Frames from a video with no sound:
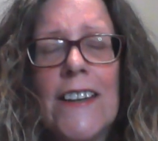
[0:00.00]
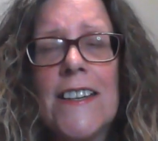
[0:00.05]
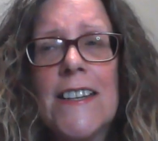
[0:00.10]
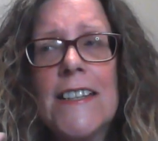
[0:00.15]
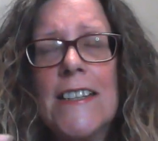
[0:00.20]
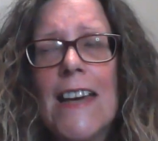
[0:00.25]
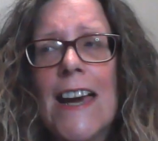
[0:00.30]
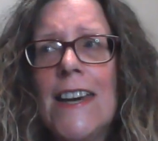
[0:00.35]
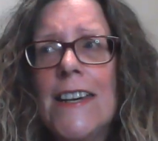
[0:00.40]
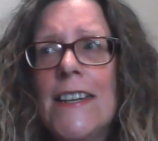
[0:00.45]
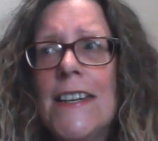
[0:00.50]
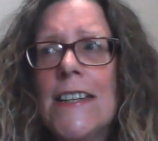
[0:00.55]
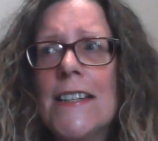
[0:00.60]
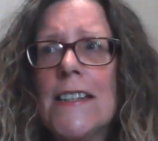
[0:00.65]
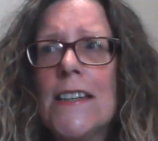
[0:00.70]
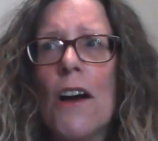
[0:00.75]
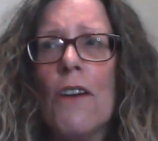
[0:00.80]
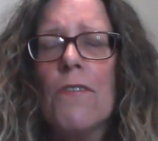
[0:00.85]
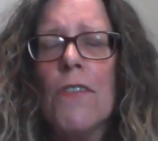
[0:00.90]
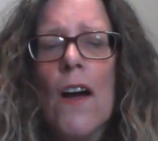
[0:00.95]
you say to
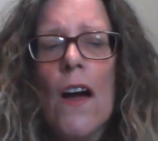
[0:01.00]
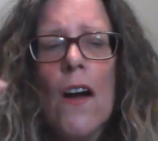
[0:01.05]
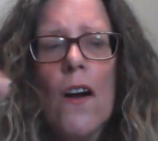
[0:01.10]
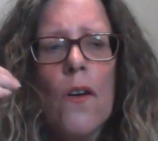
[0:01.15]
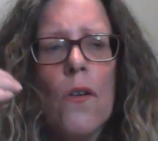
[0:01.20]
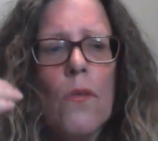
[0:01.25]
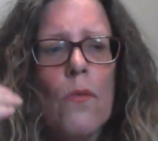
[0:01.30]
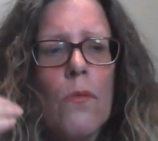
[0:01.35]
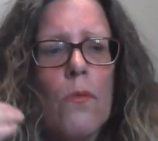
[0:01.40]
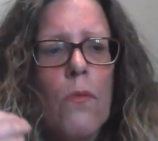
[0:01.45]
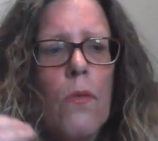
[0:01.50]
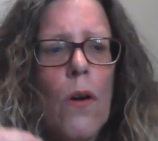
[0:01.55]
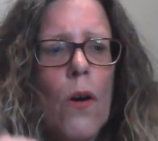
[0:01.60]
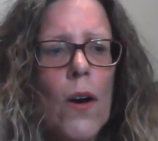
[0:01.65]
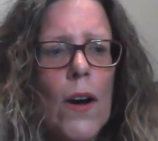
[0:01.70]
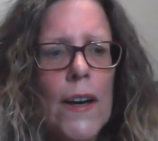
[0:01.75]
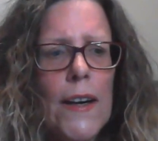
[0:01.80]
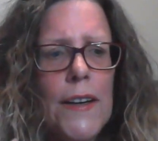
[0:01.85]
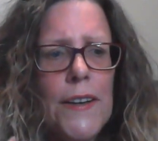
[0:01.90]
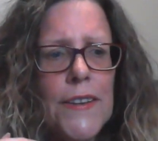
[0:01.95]
yourself,
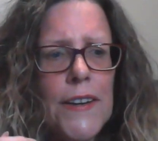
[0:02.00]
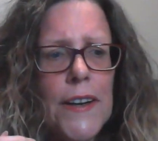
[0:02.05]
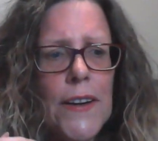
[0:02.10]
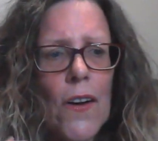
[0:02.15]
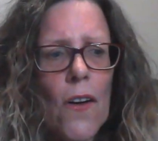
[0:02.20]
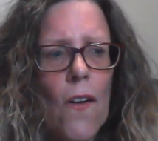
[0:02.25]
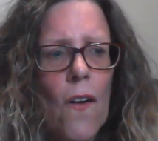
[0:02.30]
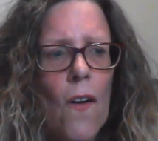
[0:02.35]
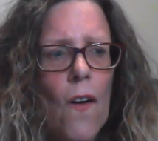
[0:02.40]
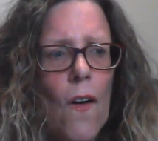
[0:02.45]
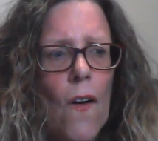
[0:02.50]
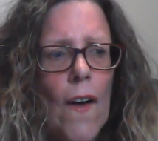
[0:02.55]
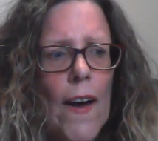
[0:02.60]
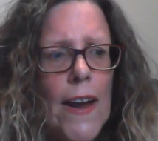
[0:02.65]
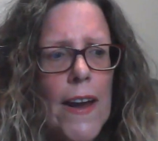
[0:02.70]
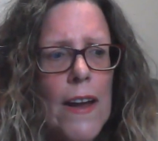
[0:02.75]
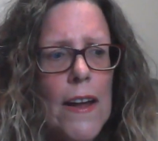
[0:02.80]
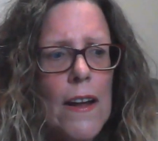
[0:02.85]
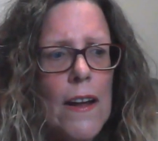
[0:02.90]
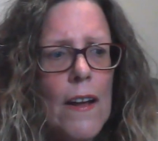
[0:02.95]
why did
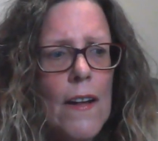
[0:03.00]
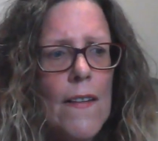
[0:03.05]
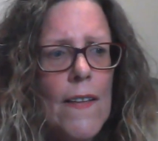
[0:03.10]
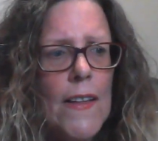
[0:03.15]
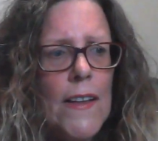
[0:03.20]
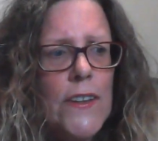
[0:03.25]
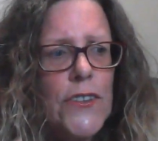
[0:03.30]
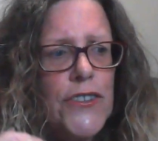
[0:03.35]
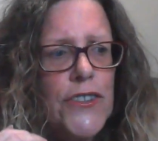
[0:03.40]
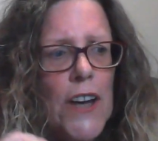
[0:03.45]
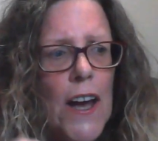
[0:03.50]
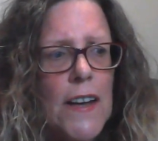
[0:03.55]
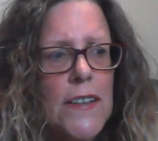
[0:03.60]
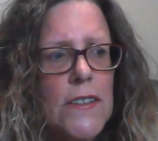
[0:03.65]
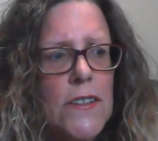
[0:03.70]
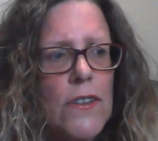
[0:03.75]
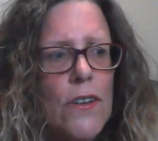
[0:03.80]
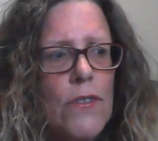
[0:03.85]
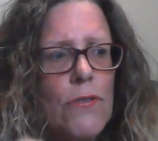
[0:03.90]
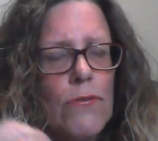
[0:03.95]
I
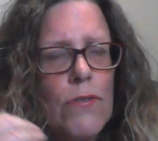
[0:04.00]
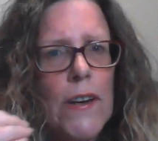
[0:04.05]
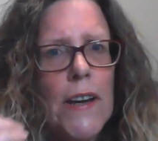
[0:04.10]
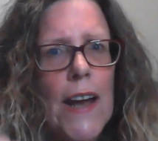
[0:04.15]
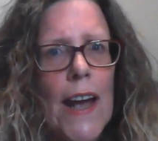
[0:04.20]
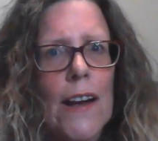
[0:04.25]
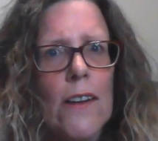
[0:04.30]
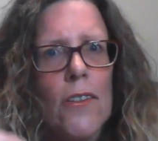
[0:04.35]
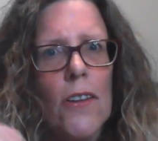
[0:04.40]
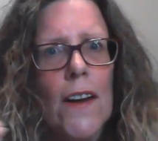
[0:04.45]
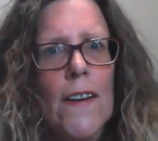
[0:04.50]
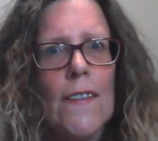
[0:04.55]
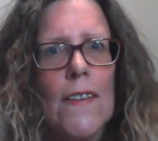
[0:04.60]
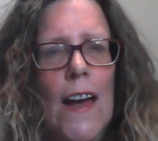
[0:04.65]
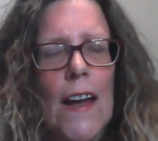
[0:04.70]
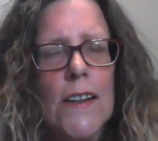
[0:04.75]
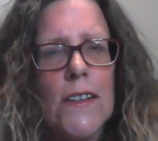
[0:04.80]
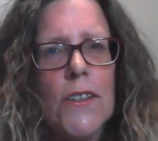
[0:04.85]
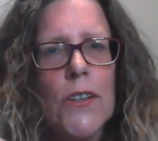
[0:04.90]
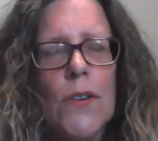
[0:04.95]
just react like
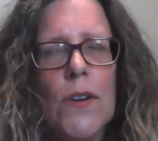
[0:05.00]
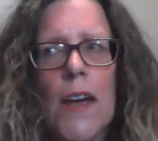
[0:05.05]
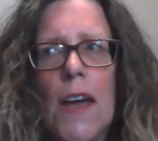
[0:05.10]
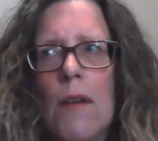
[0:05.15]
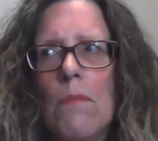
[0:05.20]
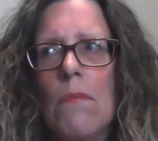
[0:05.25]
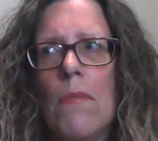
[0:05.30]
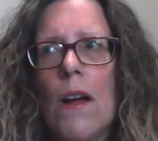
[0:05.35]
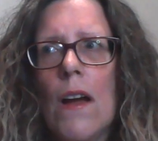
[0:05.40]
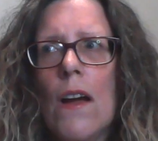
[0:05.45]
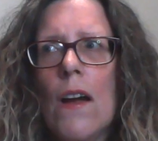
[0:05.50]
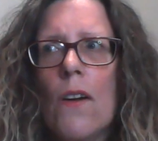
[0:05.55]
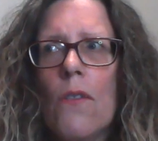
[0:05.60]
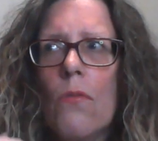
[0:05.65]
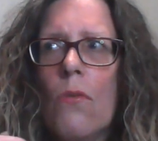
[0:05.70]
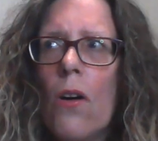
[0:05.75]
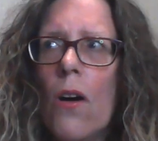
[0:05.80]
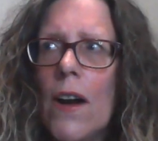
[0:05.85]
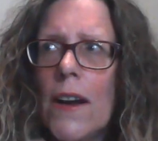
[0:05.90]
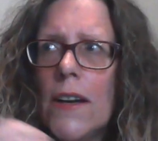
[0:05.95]
that to him?
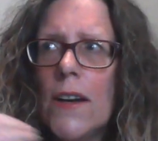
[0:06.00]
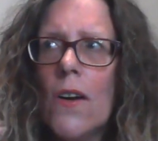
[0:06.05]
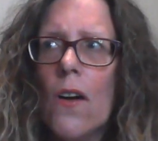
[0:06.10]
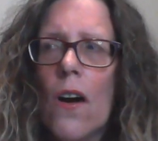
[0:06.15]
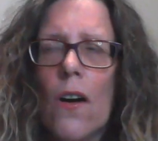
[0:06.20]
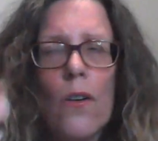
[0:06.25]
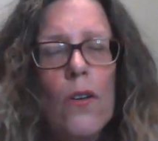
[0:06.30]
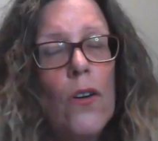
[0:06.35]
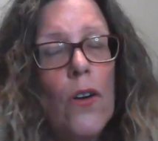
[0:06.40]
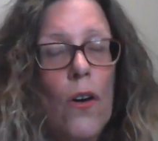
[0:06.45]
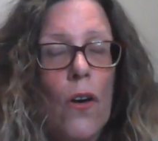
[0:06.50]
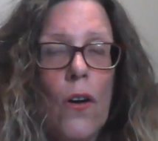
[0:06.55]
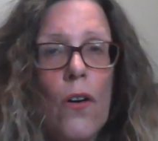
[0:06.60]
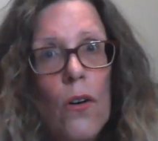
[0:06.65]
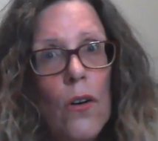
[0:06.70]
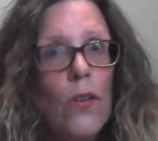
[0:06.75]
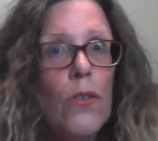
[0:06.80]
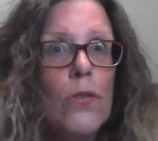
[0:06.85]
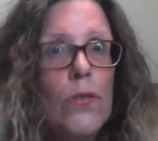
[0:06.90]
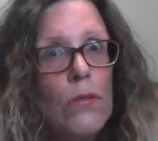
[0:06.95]
Why did I, or her,
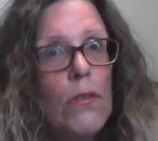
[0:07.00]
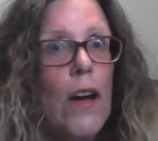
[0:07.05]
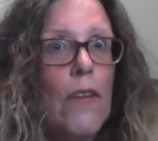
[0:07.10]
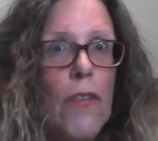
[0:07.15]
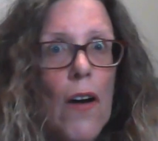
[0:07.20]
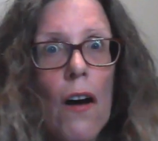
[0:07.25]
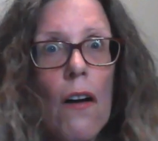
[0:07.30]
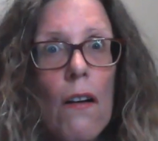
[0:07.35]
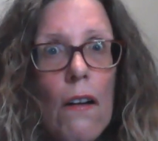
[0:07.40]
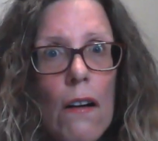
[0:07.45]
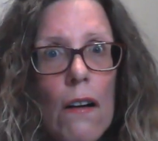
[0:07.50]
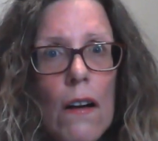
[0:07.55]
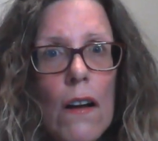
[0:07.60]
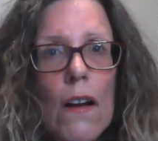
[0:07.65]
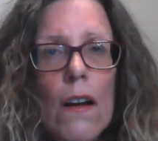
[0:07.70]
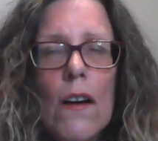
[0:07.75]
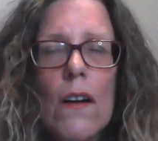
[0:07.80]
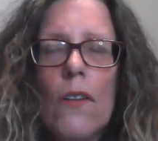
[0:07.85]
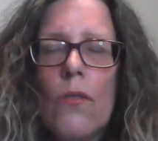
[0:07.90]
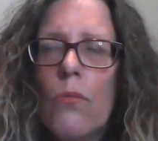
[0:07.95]
or whoever?
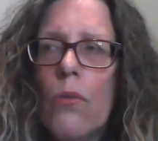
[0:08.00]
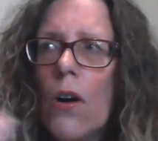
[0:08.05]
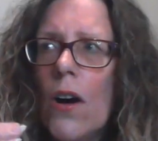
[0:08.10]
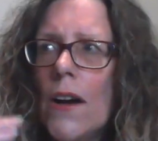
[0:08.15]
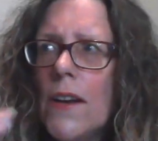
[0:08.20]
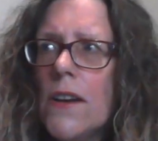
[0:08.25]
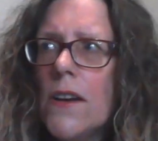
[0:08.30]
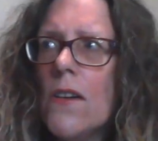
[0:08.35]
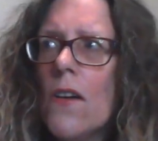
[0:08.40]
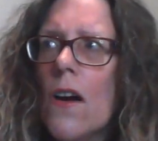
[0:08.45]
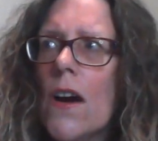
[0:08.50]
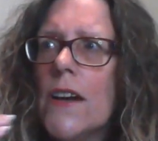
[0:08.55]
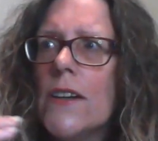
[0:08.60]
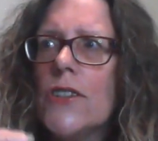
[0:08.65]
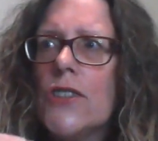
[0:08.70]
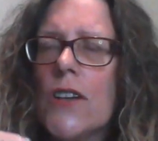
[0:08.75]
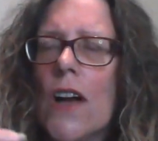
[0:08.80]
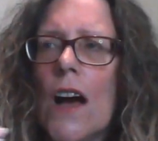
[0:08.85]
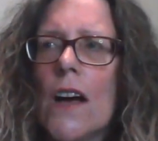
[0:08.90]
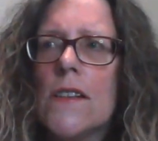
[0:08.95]
Why did I
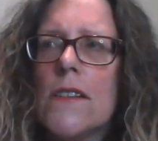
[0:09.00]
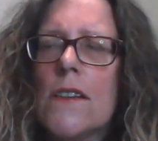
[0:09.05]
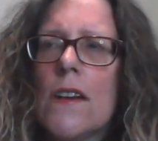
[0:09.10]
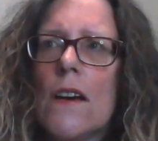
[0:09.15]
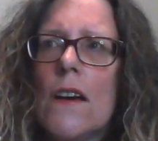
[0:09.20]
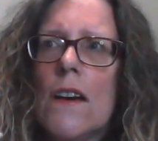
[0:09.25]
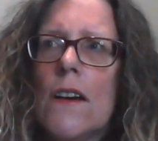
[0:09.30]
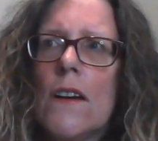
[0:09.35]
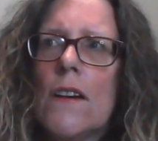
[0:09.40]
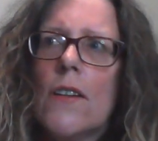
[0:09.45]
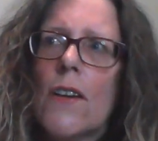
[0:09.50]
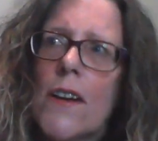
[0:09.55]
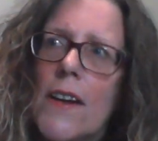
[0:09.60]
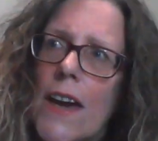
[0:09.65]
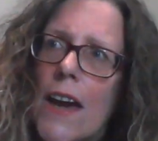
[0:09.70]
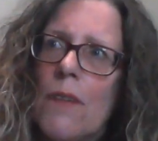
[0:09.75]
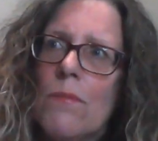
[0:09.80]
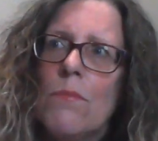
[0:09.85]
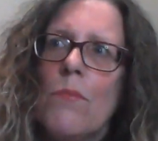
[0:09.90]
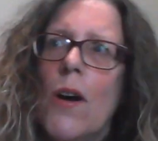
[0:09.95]
just
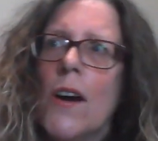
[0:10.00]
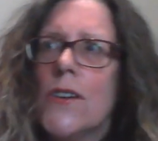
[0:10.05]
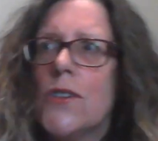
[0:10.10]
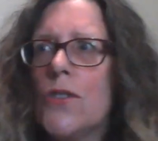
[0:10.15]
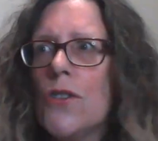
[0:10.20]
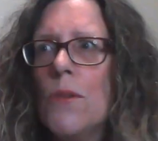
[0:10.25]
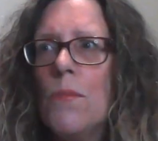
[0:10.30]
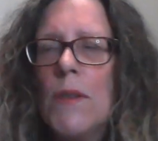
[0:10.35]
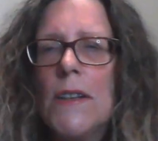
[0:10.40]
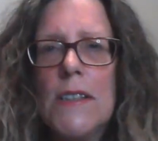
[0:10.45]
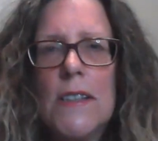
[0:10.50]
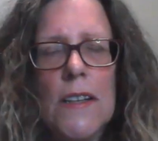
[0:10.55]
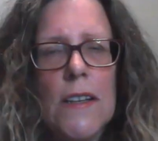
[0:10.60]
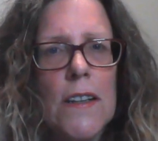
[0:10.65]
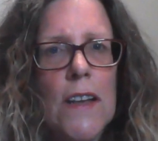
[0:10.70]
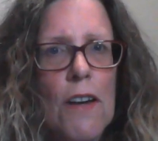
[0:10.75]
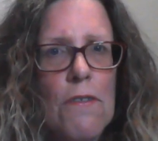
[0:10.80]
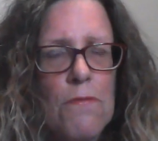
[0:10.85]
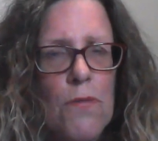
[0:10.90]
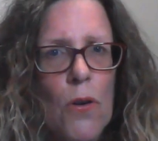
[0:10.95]
get my two bits in
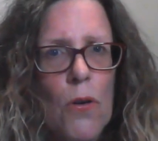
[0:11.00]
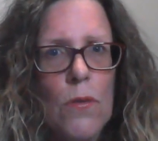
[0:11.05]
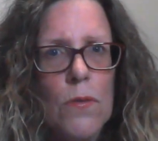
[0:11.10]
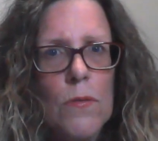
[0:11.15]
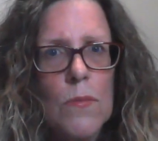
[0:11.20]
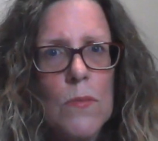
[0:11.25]
there for?